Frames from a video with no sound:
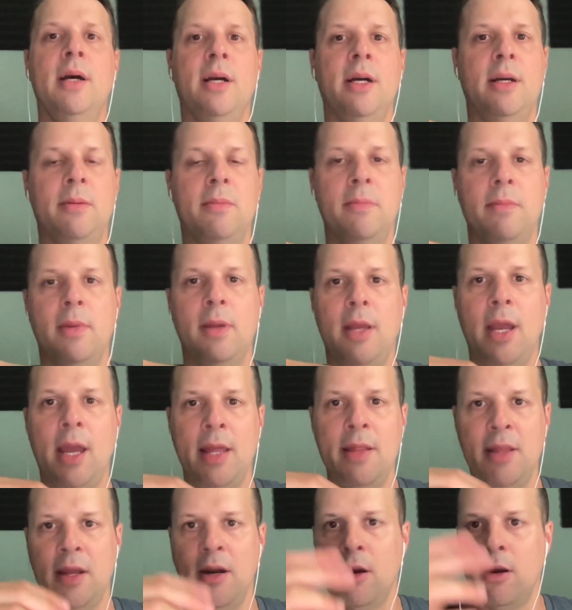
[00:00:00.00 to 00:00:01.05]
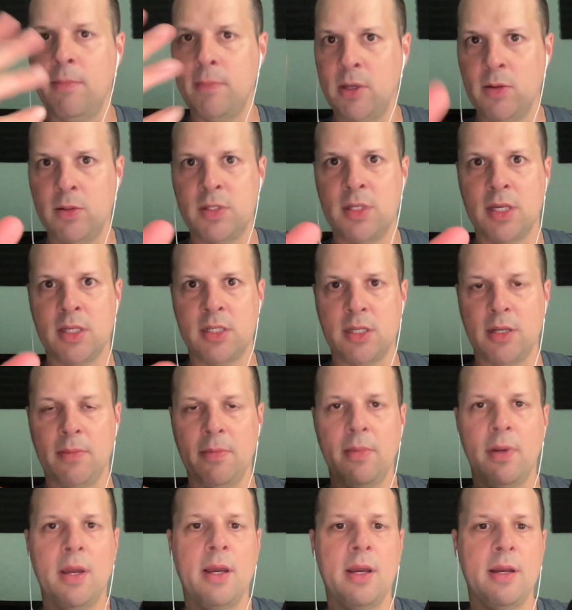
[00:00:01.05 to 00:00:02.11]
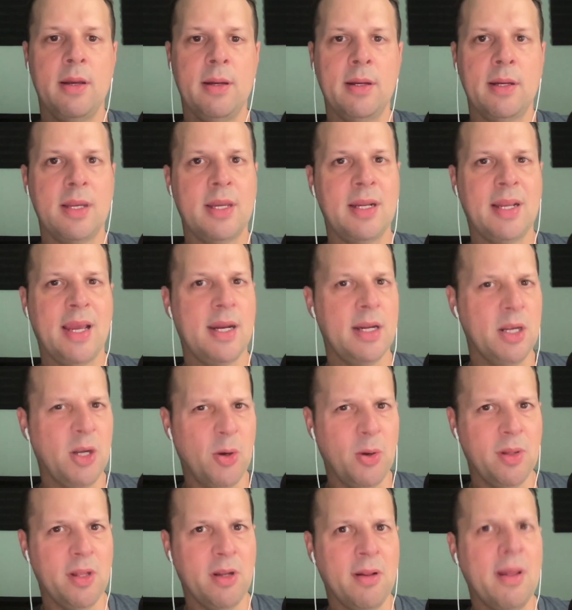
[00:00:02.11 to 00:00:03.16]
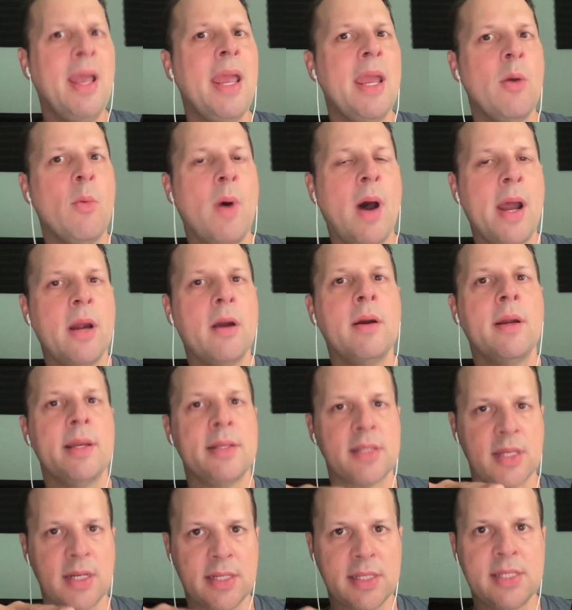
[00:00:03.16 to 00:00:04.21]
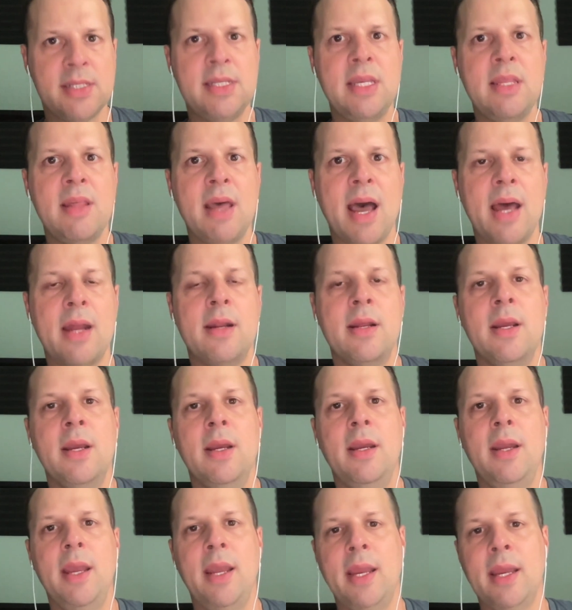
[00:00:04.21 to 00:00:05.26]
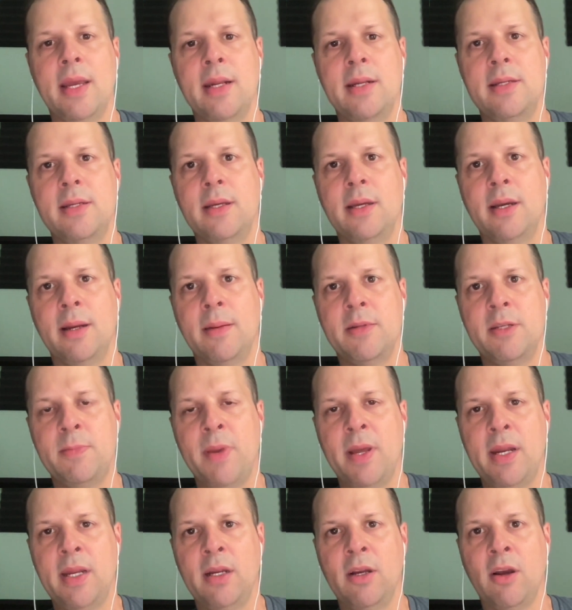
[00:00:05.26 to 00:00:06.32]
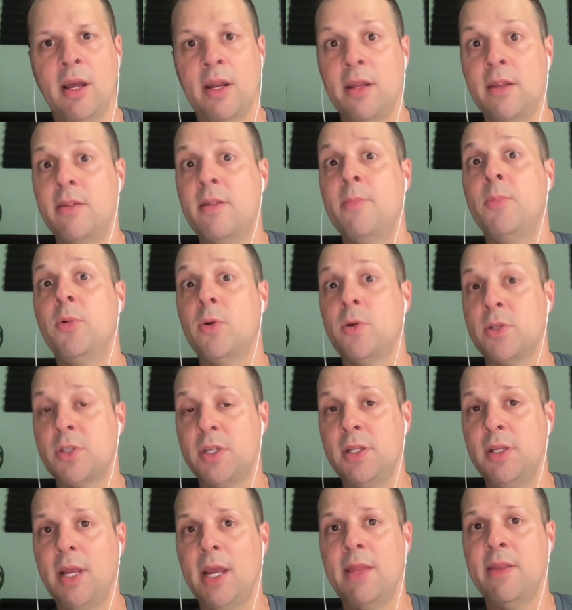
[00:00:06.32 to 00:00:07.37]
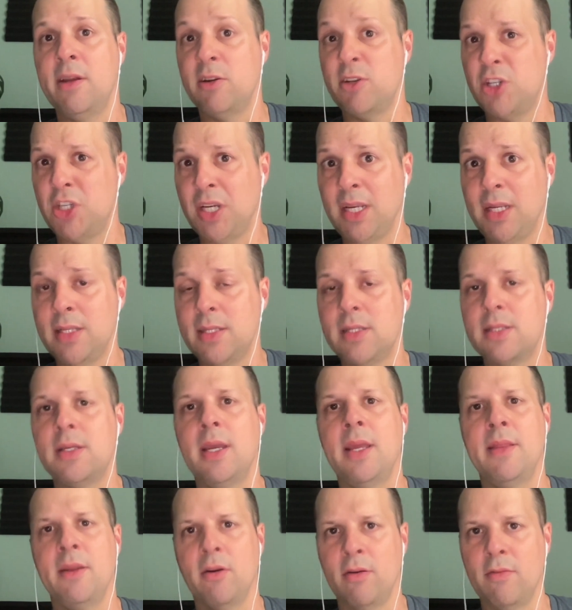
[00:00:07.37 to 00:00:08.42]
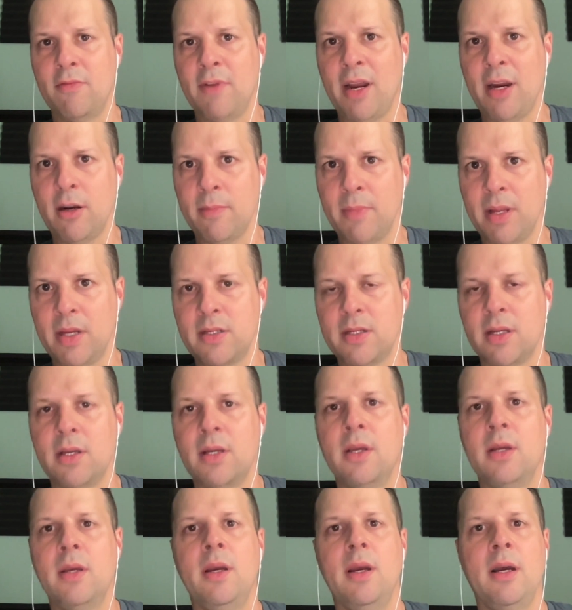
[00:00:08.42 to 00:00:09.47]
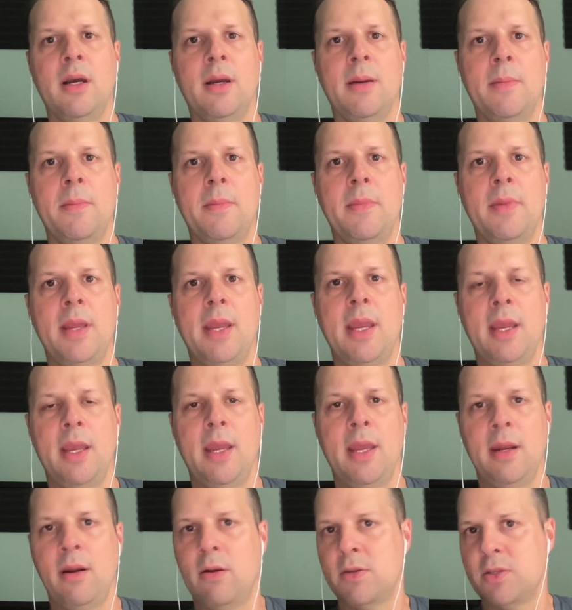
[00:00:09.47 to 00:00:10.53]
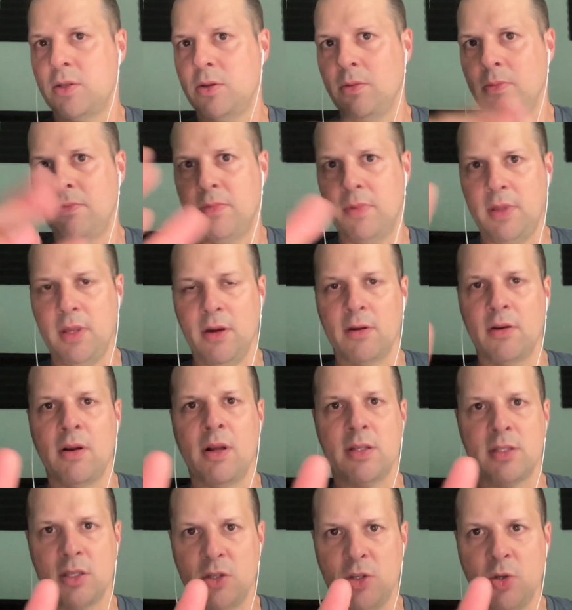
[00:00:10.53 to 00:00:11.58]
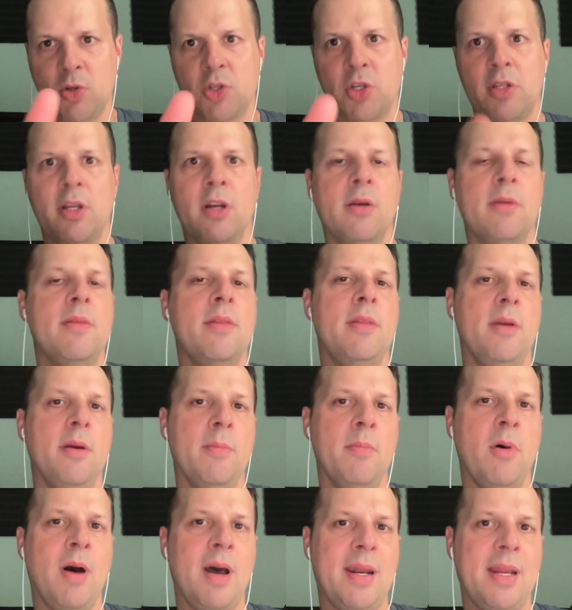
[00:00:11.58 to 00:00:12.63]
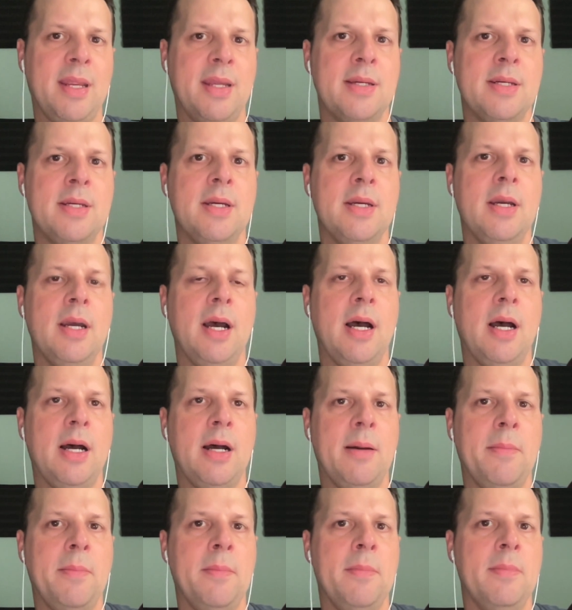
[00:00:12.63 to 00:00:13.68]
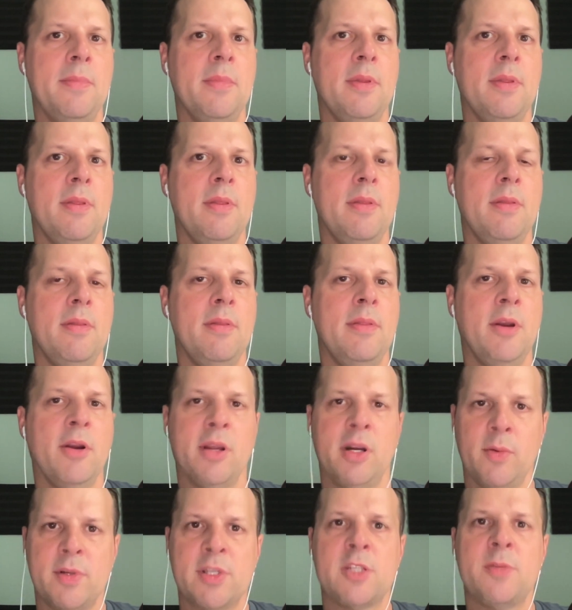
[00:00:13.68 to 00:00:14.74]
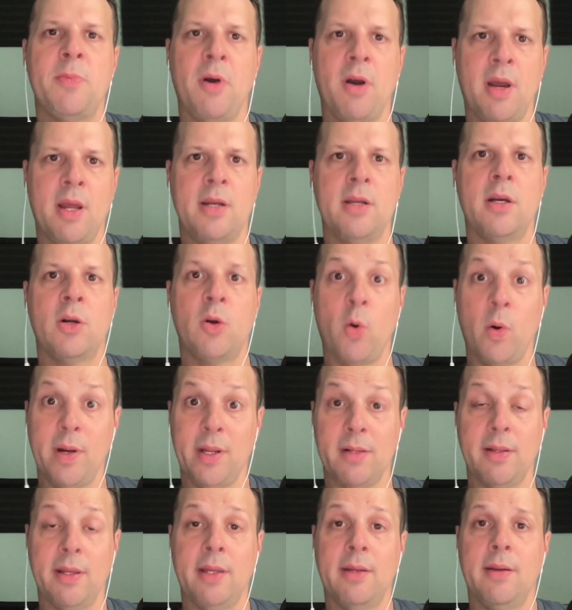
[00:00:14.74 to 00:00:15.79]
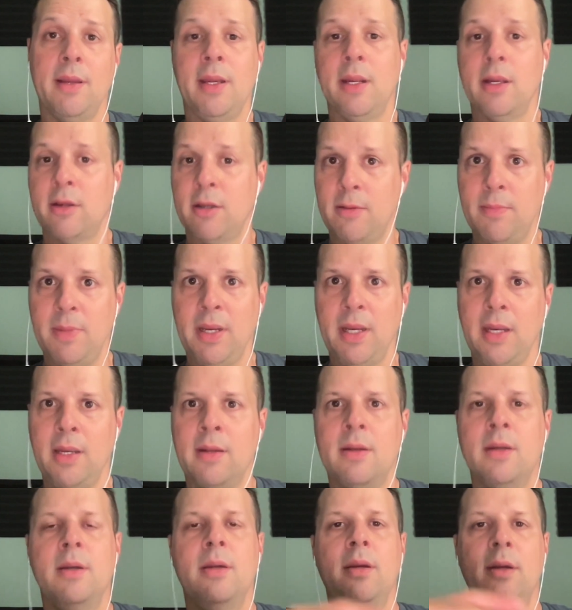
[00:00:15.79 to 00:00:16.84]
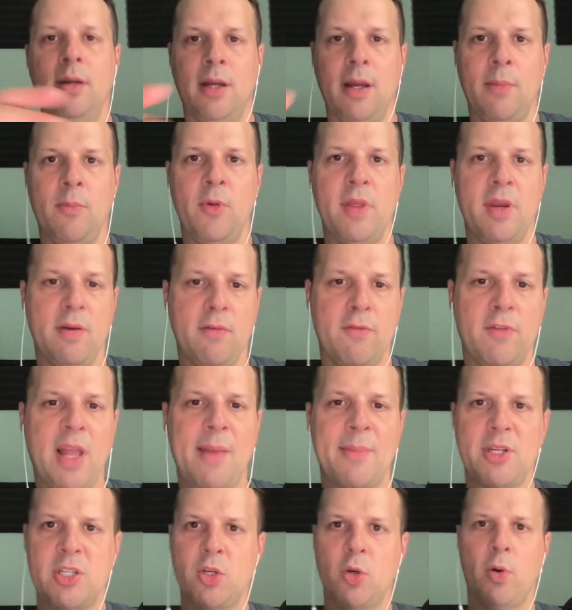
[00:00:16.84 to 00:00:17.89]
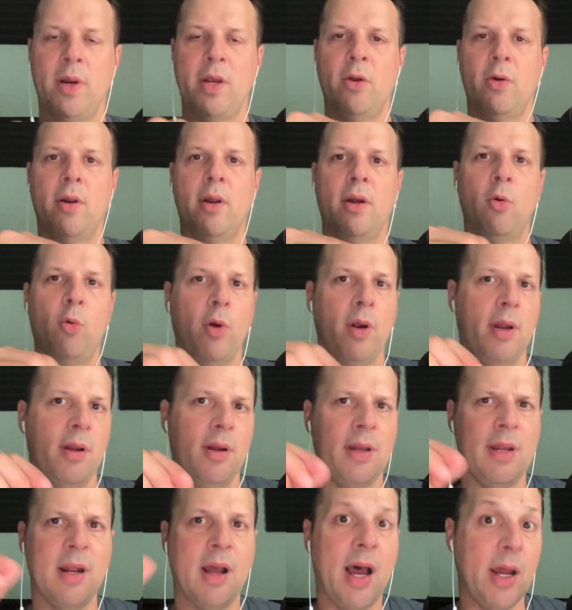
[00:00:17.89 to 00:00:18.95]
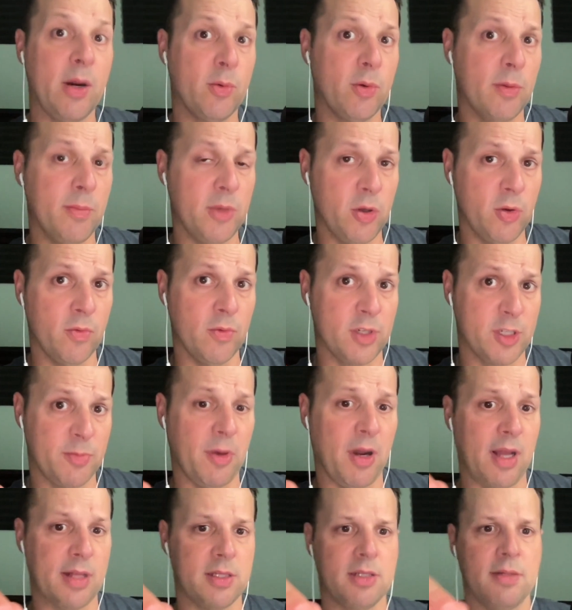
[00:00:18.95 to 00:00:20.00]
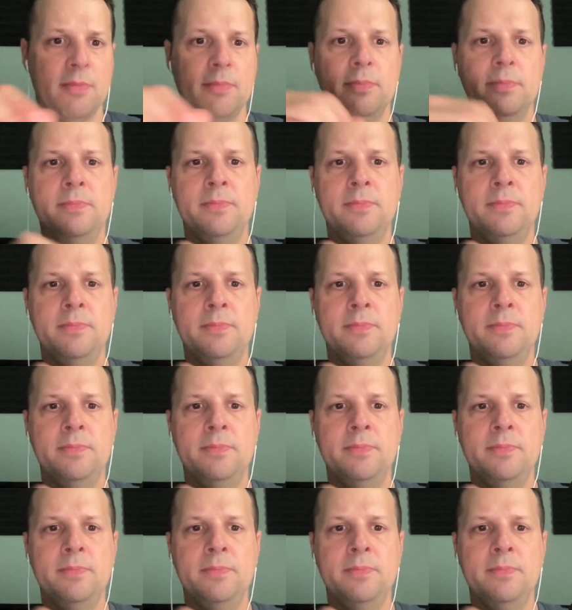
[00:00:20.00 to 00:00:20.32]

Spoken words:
And then our immune system can kind of go a little haywire. It's going to see that, and depending on the person and their genes and their environment, and also their constitution, their body, they're going to respond accordingly. And it could be with an inflammatory or an autoimmune response.